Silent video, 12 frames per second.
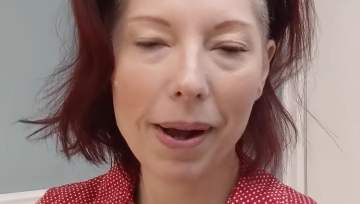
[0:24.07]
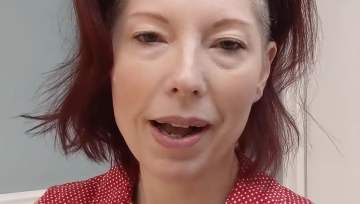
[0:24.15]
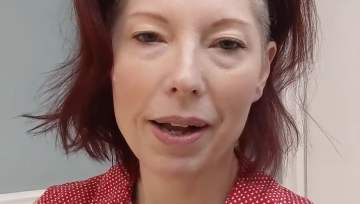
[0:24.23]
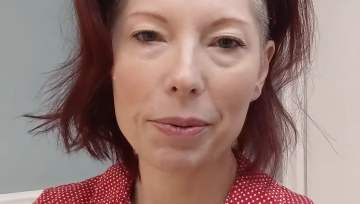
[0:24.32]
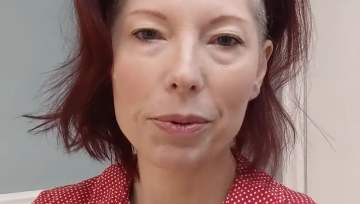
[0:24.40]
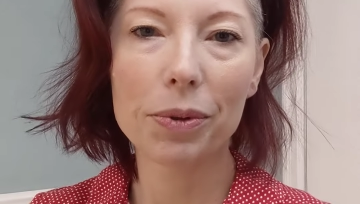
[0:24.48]

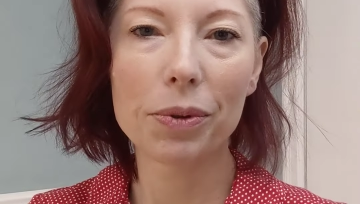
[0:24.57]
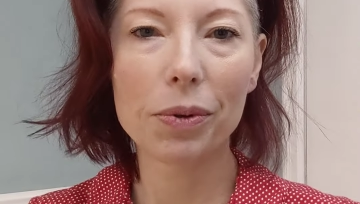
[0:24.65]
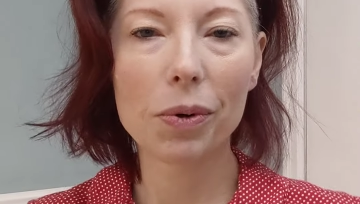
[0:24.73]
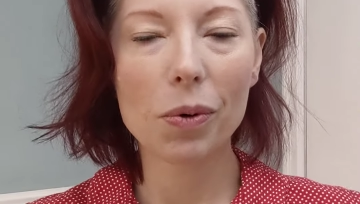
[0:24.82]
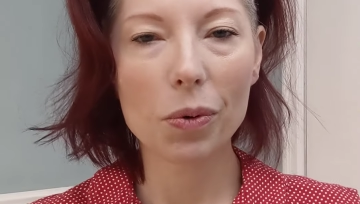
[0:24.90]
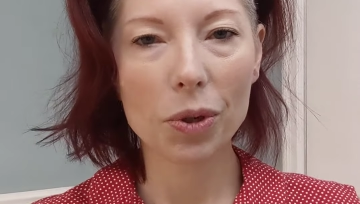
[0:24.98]
I
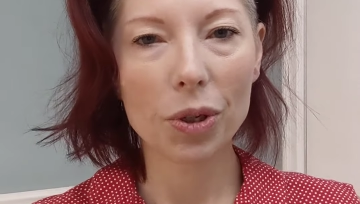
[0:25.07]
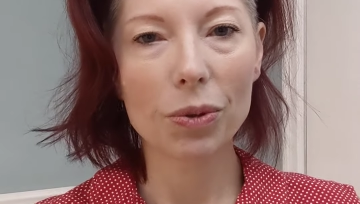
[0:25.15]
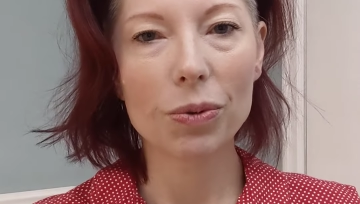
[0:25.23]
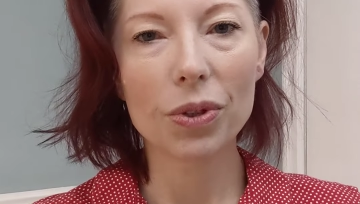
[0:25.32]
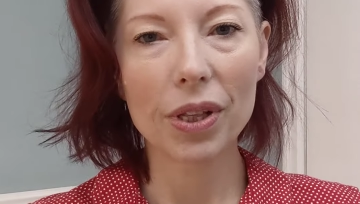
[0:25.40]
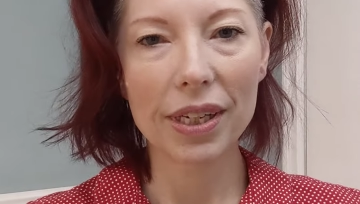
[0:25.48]
will
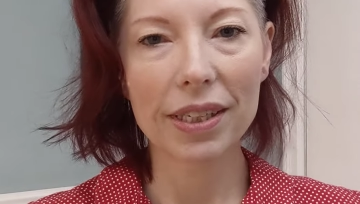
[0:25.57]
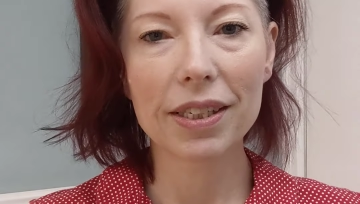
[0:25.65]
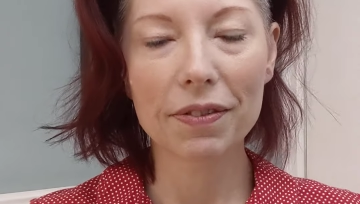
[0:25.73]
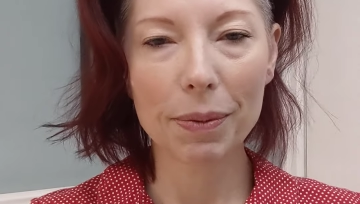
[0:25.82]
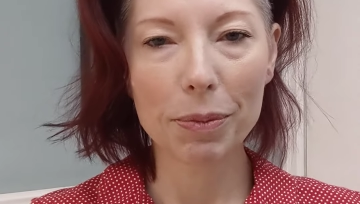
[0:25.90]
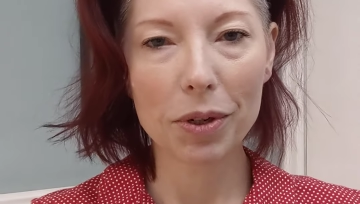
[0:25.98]
use this
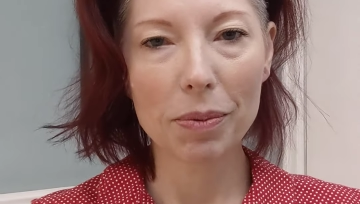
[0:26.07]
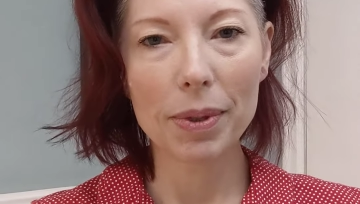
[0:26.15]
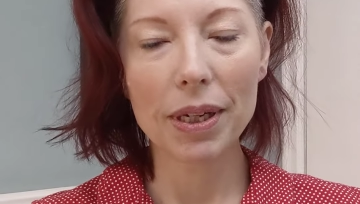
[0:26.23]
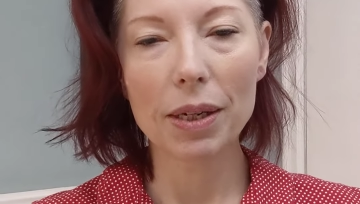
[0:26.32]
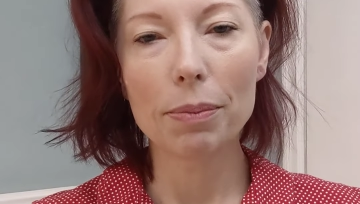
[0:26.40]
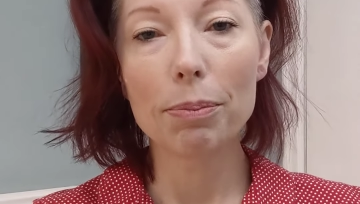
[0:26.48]
if I'm going to
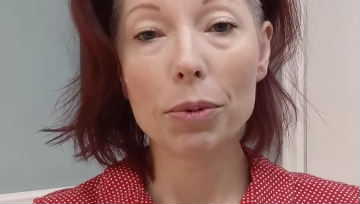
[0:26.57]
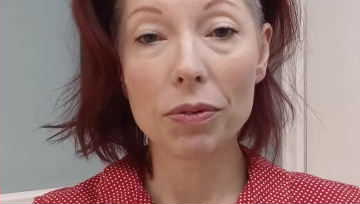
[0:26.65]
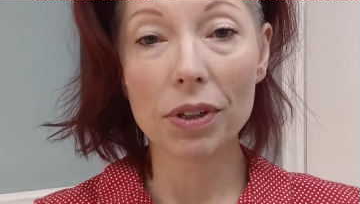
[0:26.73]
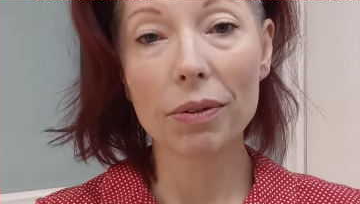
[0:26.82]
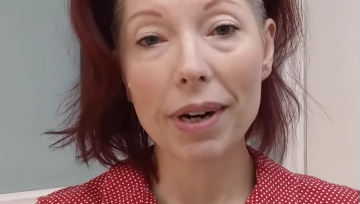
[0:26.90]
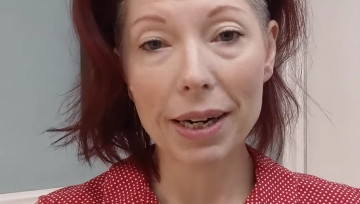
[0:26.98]
be
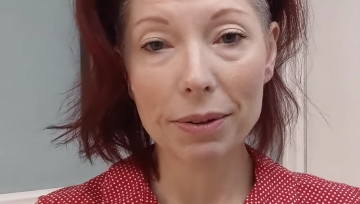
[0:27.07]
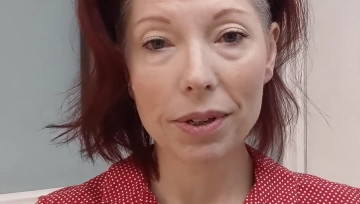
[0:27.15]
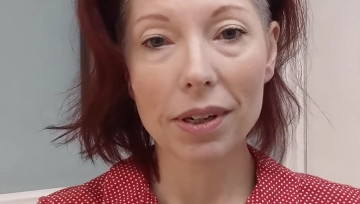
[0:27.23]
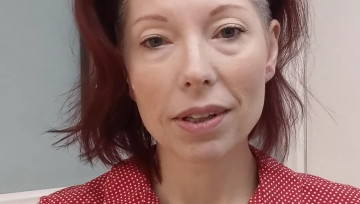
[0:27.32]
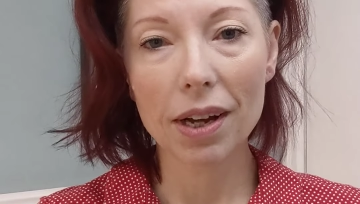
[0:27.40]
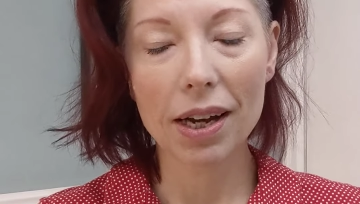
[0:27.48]
moving
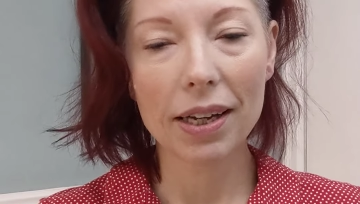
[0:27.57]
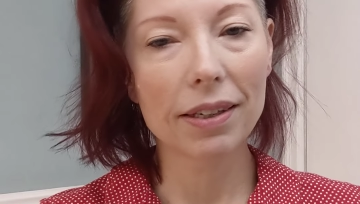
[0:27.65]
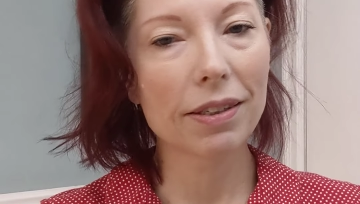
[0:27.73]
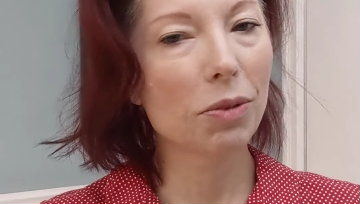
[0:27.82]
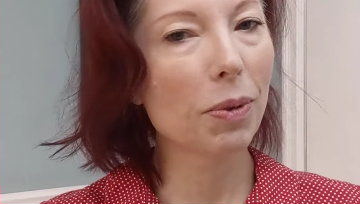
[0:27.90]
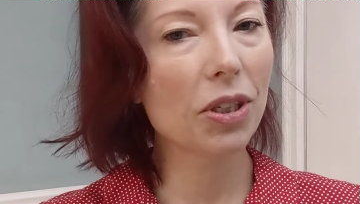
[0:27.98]
around a
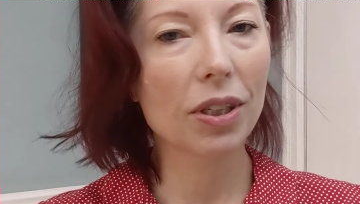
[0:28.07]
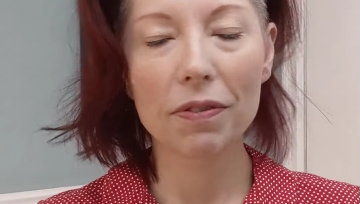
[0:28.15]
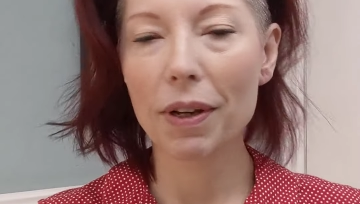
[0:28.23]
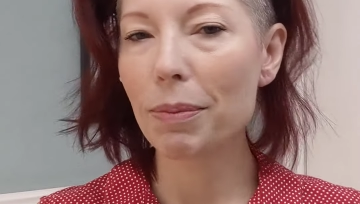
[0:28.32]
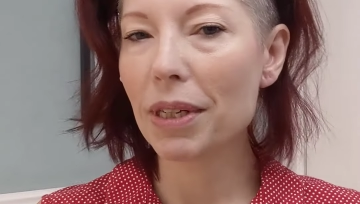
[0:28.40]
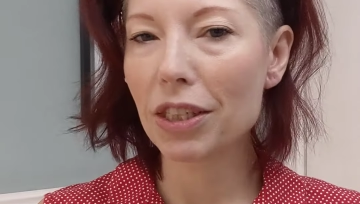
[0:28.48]
lot, especially
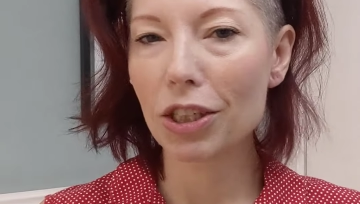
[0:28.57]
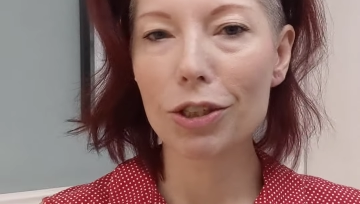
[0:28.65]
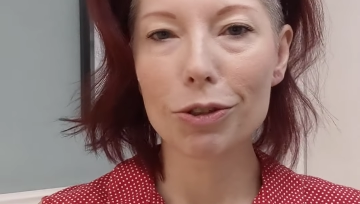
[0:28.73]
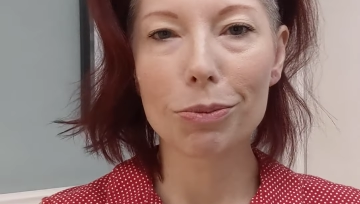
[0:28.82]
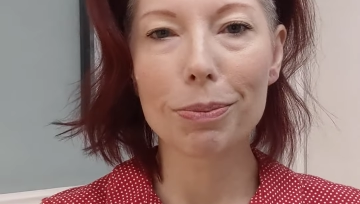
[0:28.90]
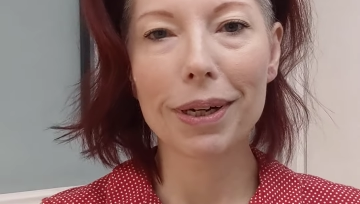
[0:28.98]
if I'm teaching
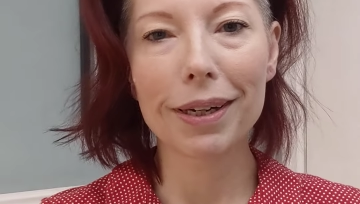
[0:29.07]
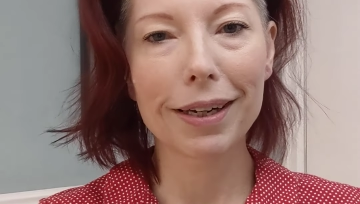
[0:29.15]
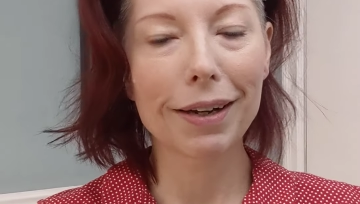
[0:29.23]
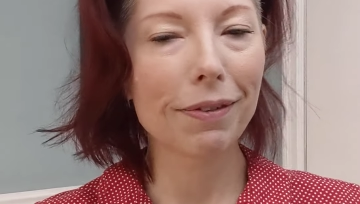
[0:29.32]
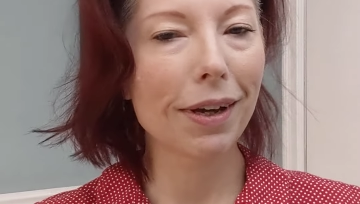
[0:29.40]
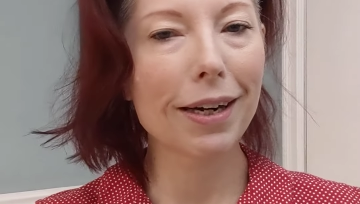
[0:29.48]
Zumba
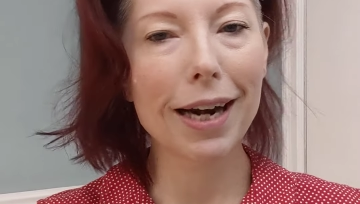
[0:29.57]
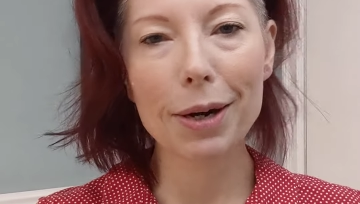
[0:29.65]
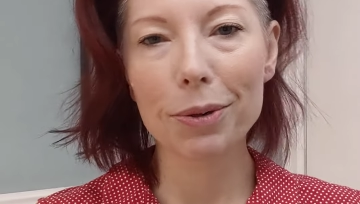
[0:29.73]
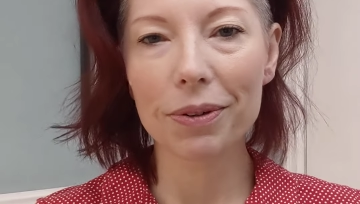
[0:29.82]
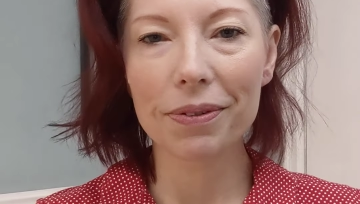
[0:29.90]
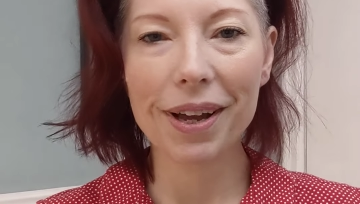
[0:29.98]
and I've got an
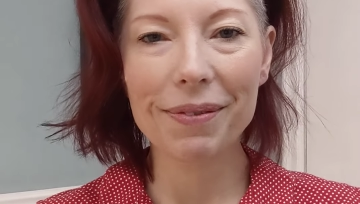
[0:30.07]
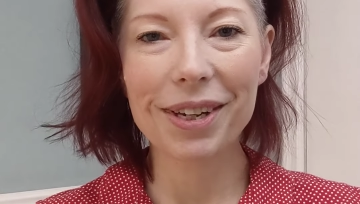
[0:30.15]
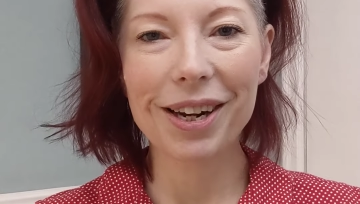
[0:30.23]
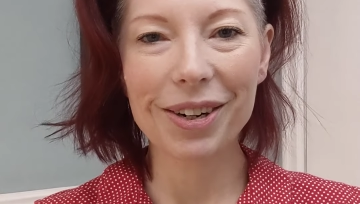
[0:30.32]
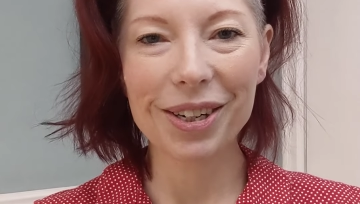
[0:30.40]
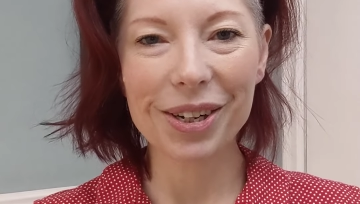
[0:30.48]
hour of heavy
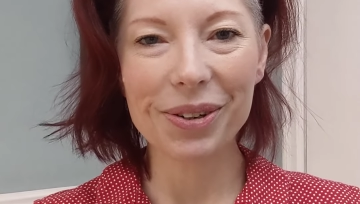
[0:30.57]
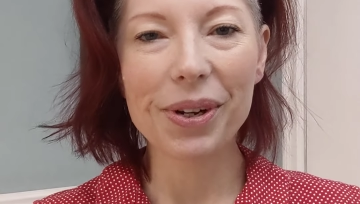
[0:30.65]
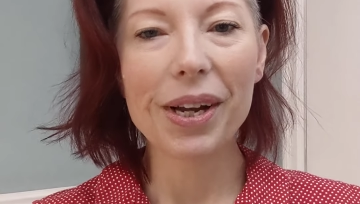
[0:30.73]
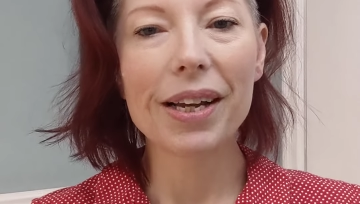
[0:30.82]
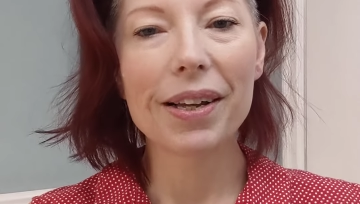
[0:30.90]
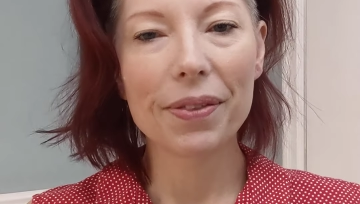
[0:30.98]
cardio.
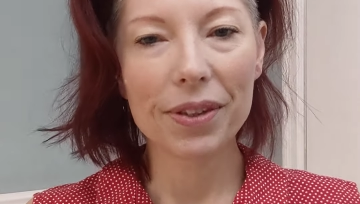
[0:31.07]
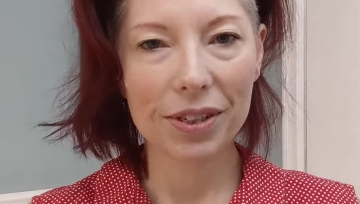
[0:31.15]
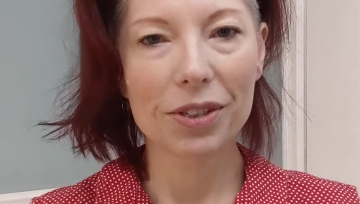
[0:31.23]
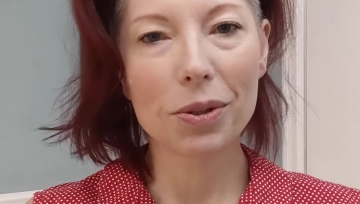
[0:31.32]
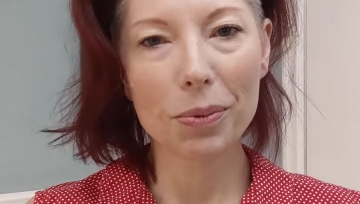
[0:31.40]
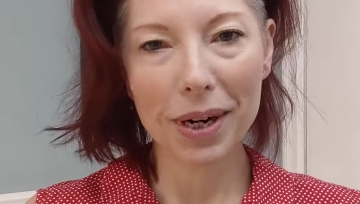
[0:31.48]
This
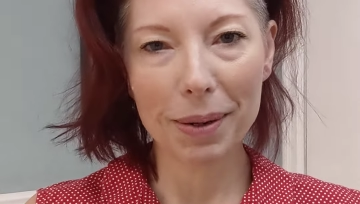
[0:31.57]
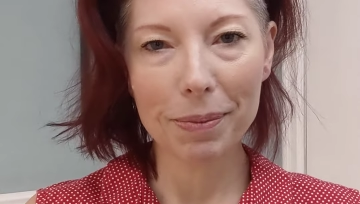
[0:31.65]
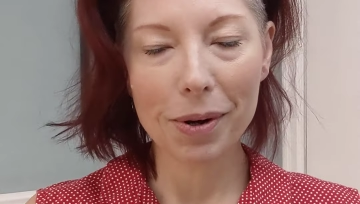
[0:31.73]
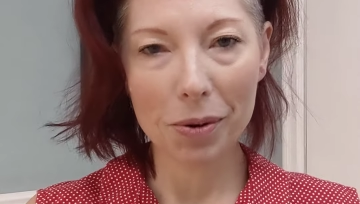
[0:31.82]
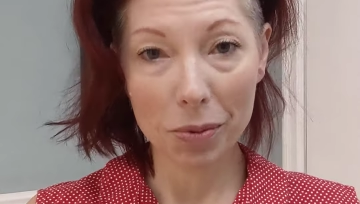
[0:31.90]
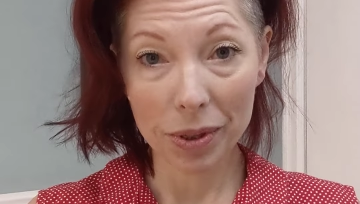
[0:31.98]
is the one I'm
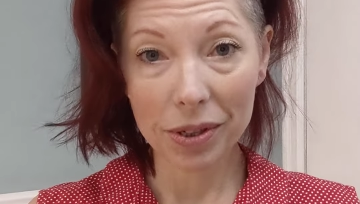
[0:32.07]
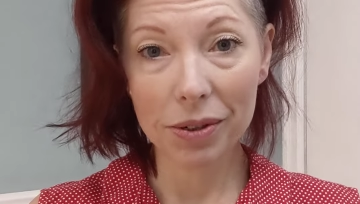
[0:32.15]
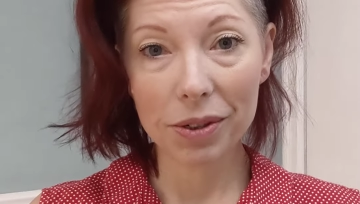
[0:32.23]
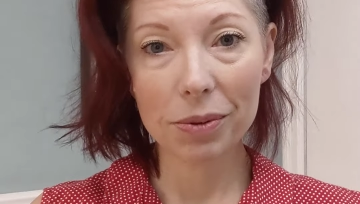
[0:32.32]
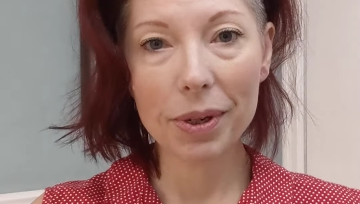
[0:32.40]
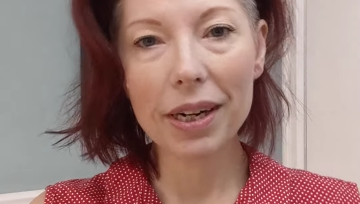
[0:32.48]
always
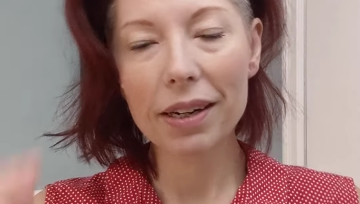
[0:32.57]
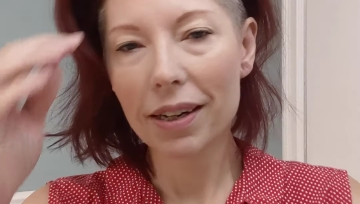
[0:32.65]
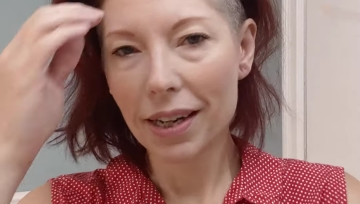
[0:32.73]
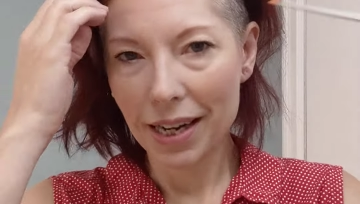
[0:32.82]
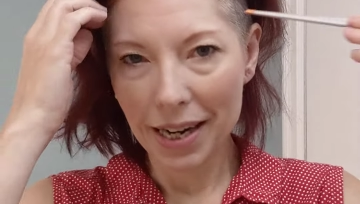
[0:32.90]
going to wear.